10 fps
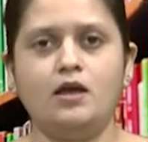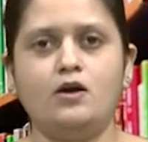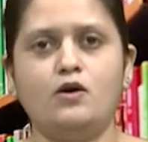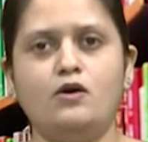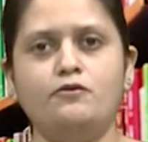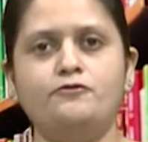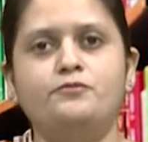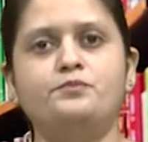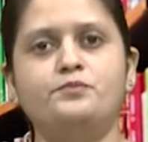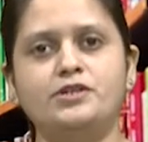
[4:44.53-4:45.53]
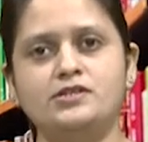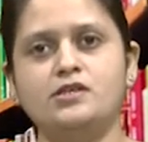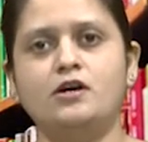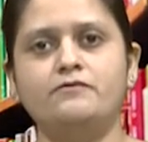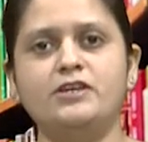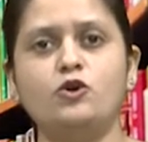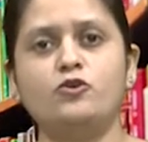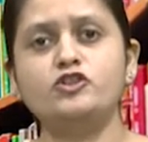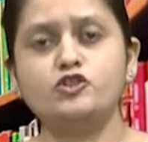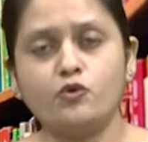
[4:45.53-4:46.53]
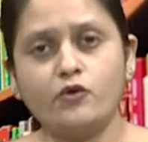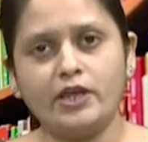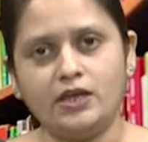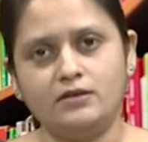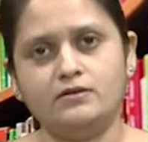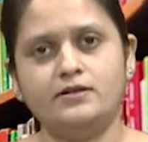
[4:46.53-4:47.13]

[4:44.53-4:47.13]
of preserving or storing